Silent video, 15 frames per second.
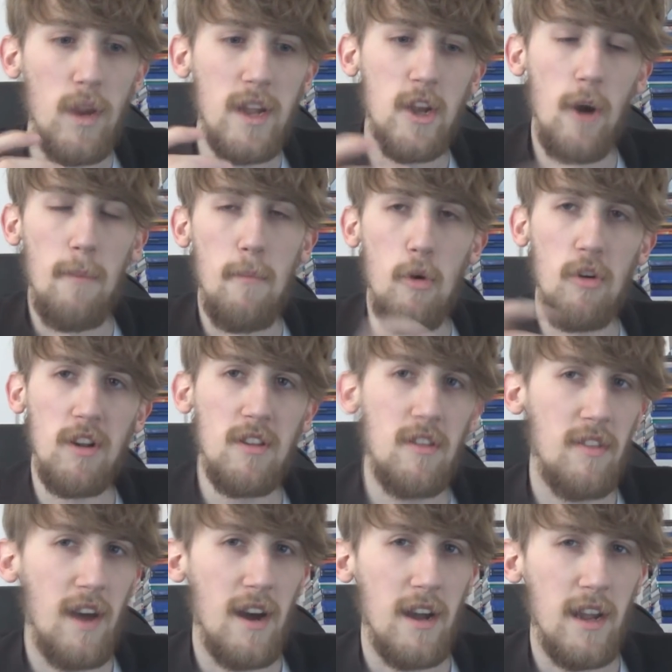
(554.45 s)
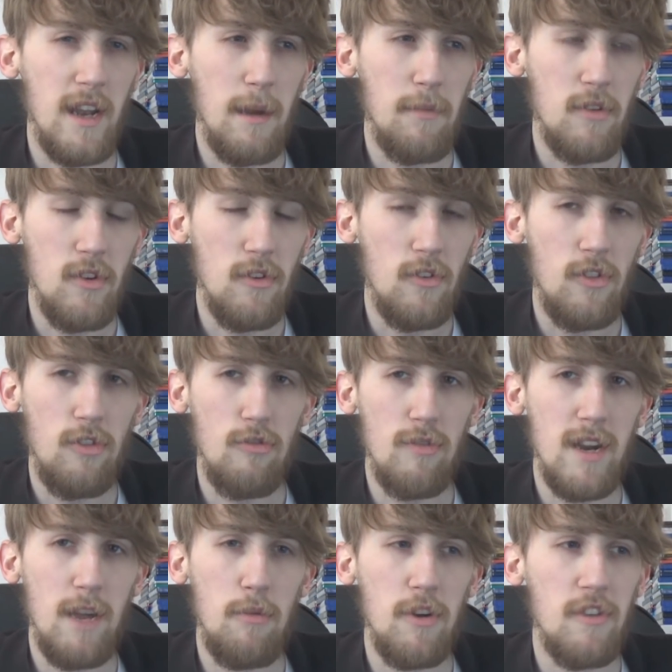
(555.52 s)
We got more into that in episode
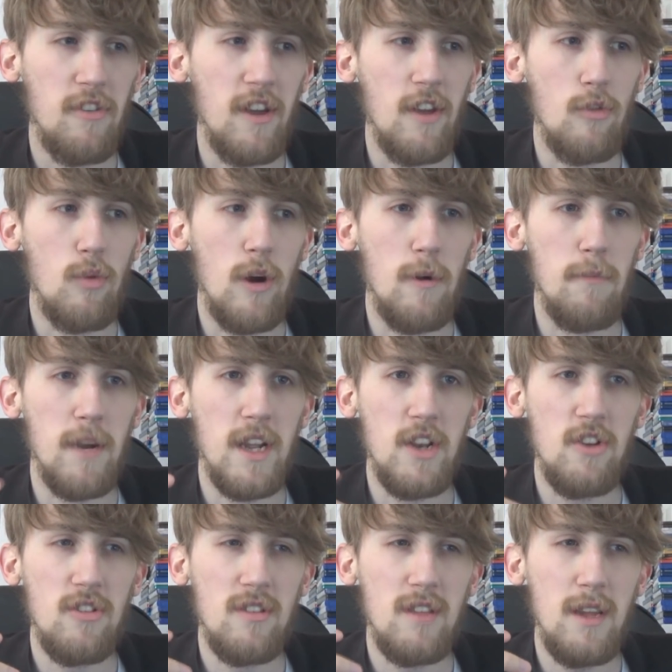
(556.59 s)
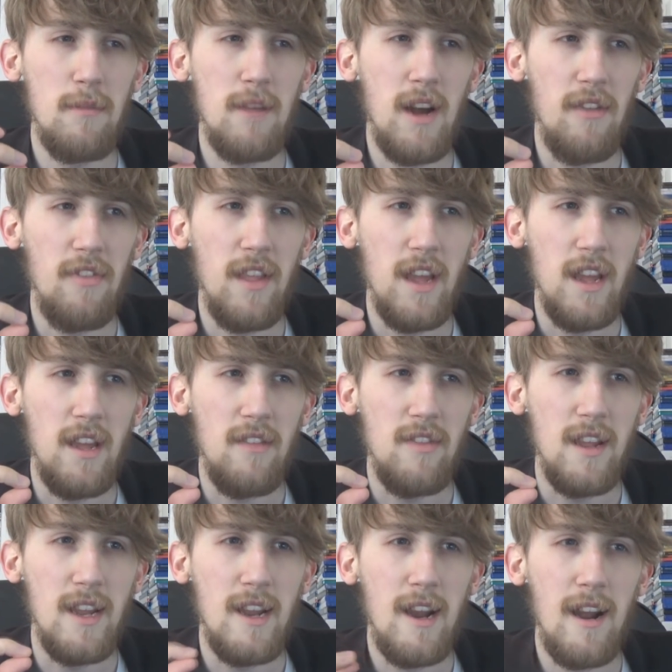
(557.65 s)
three, I want to say as well, but it just seemed like they
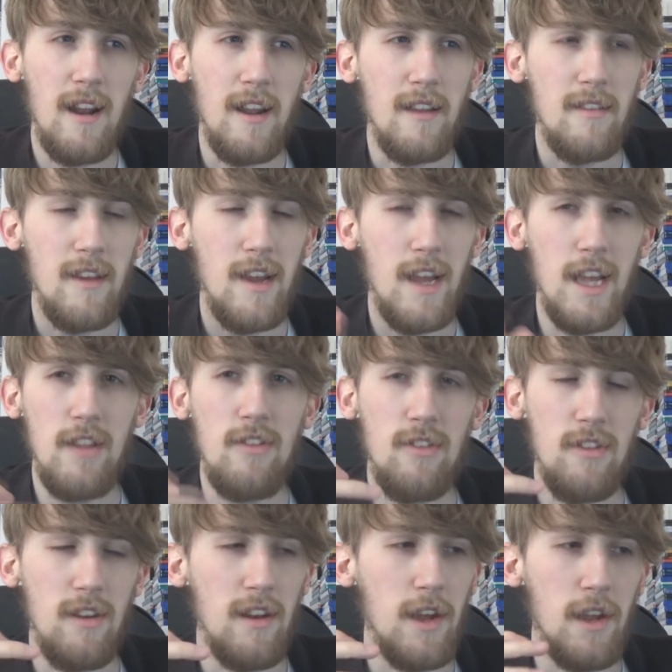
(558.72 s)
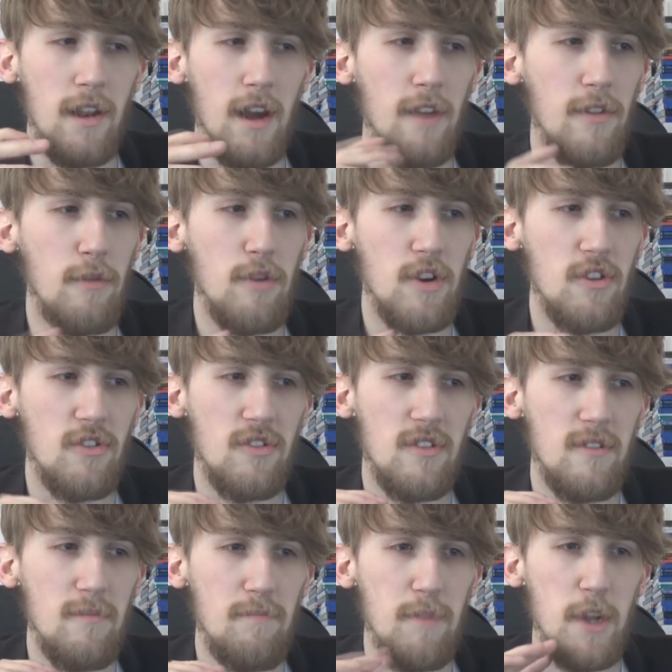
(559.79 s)
clicked instantly. Like, they were
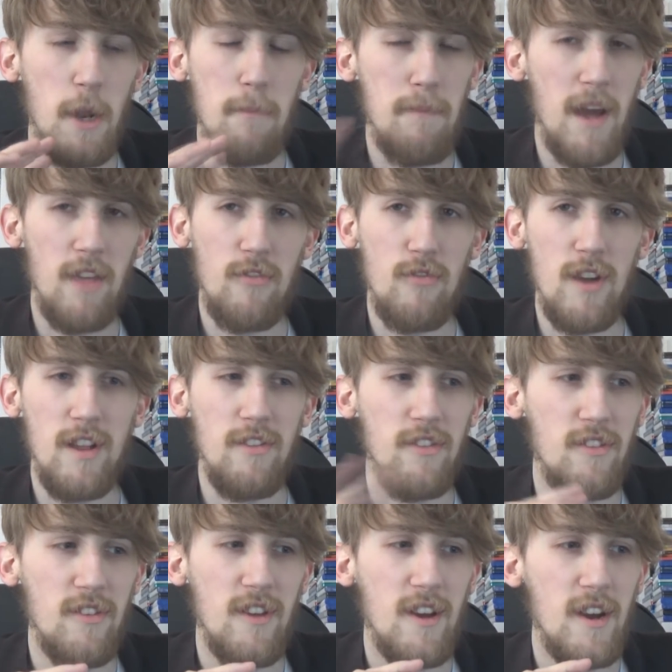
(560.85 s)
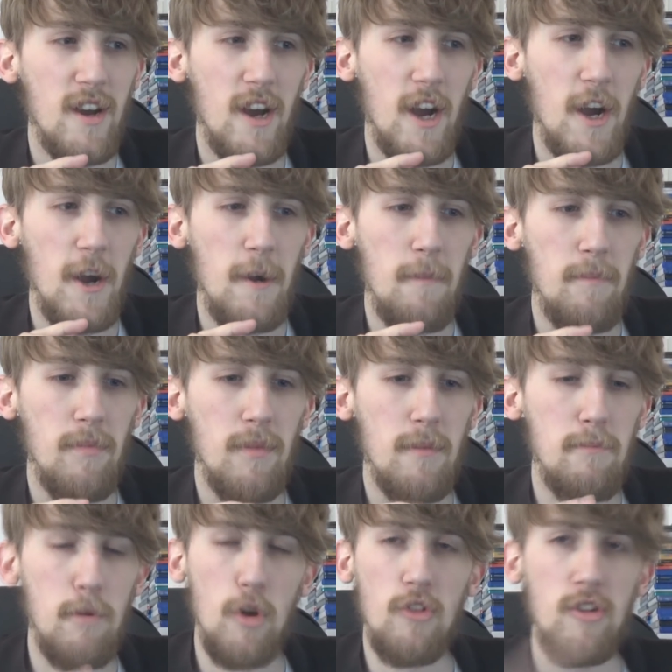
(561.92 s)
just, best friends.
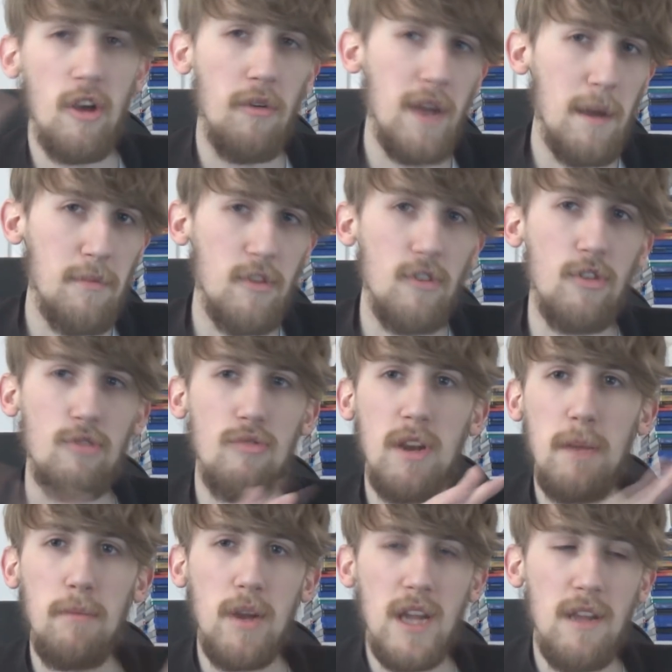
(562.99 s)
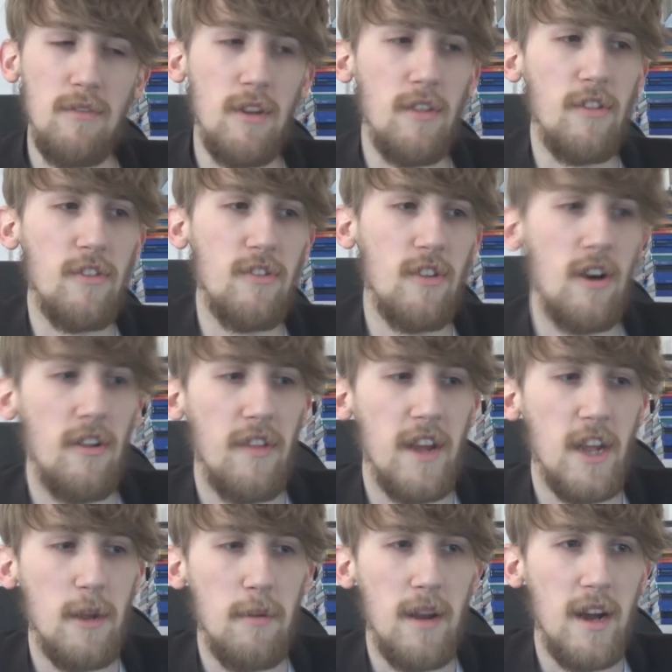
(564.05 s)
More so in episode three, but even at the start
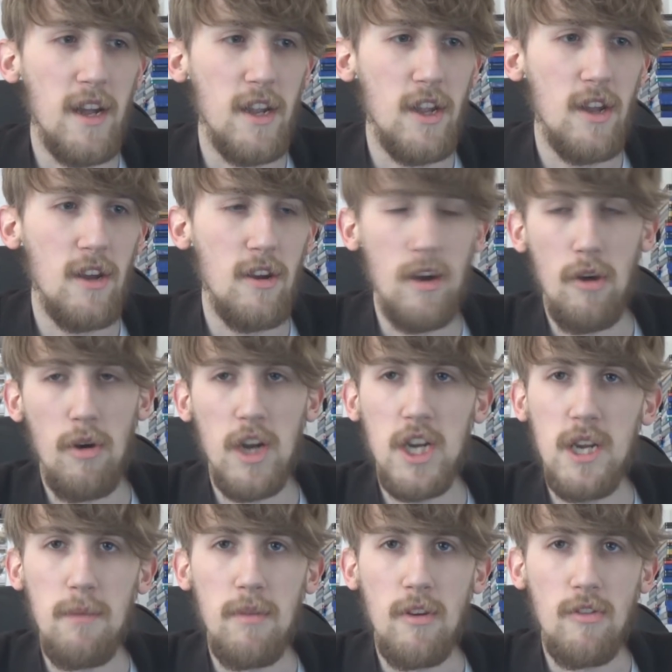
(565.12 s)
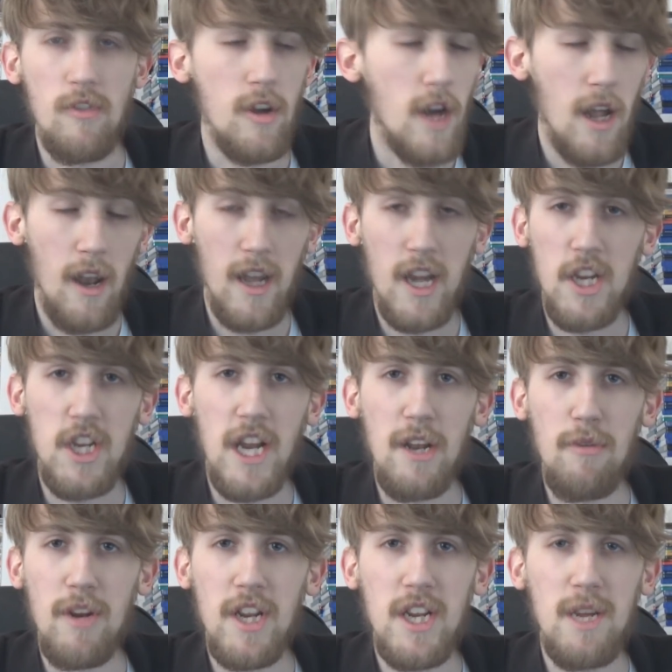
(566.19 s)
there, you could be like, oh, I ship those two. Like, I
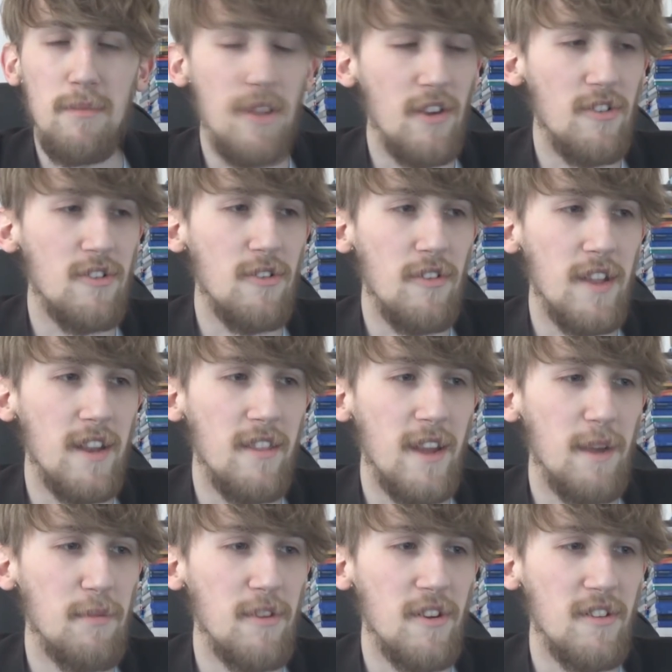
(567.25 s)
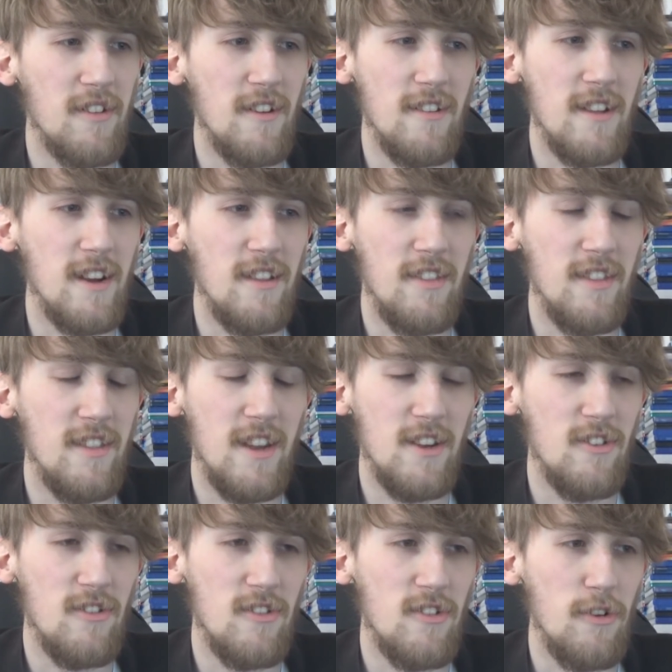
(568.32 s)
genuinely ship those two at the end of the episode, because I was like, they're
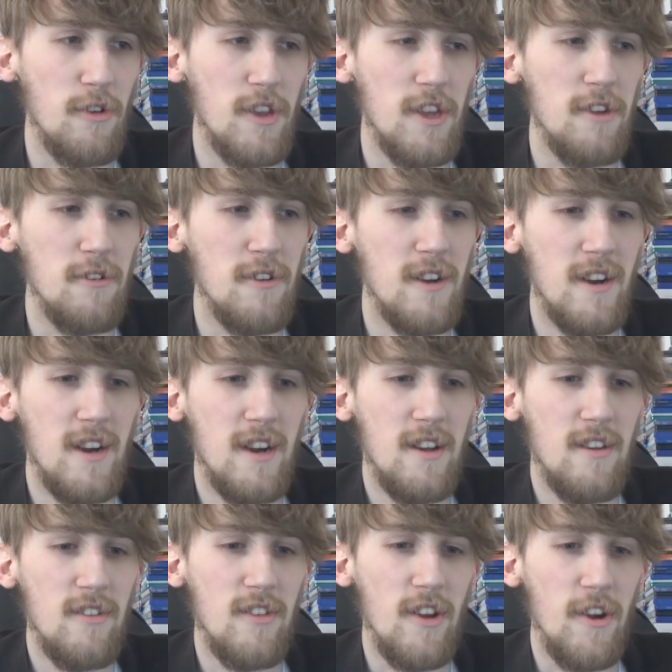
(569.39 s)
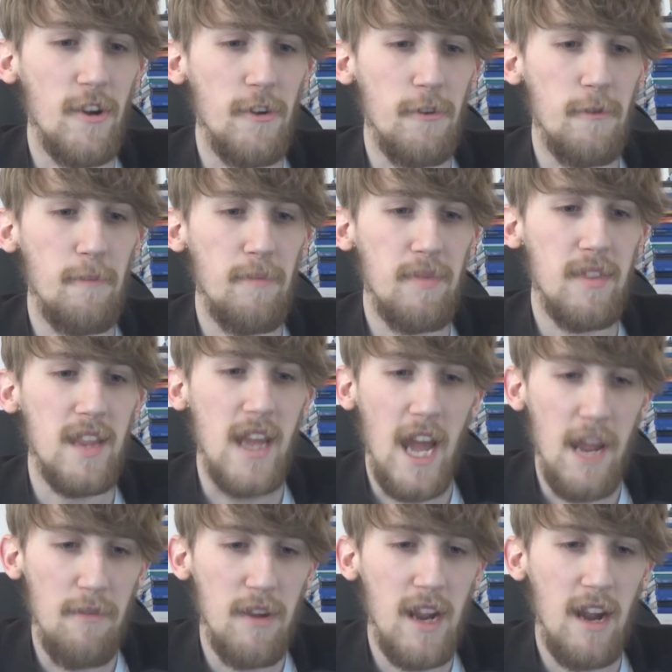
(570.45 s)
just so cute. So the
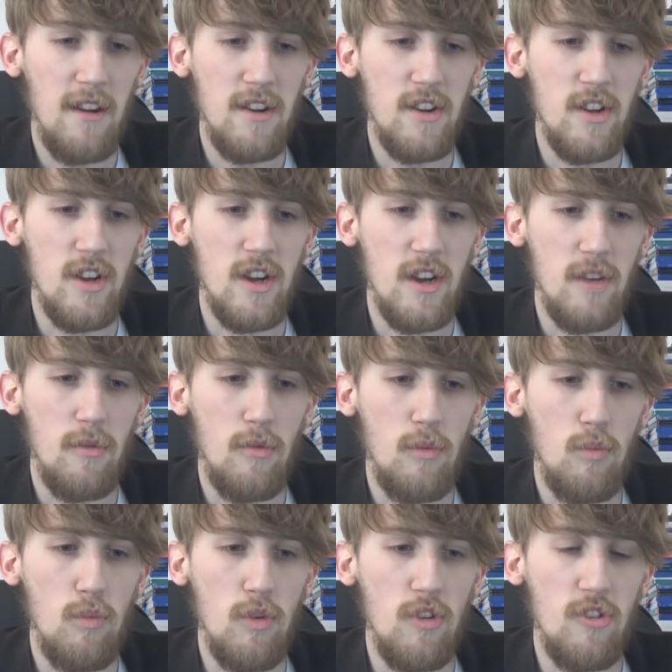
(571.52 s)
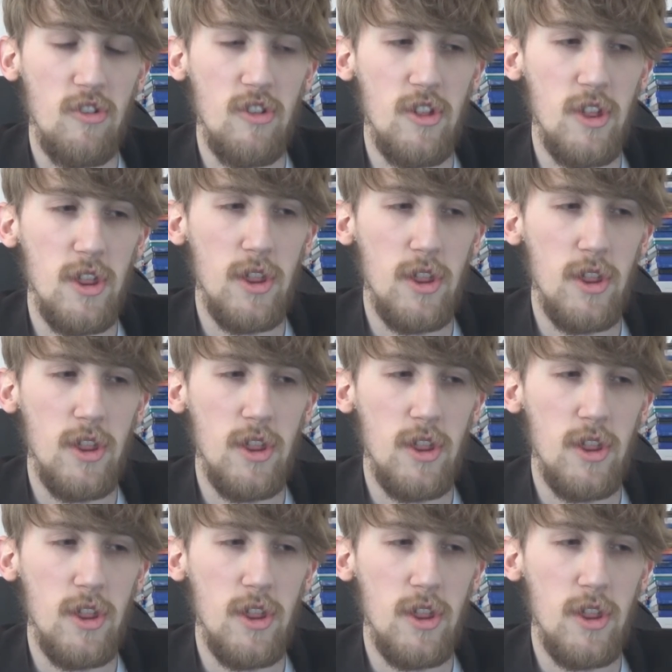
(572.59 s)
Ava character was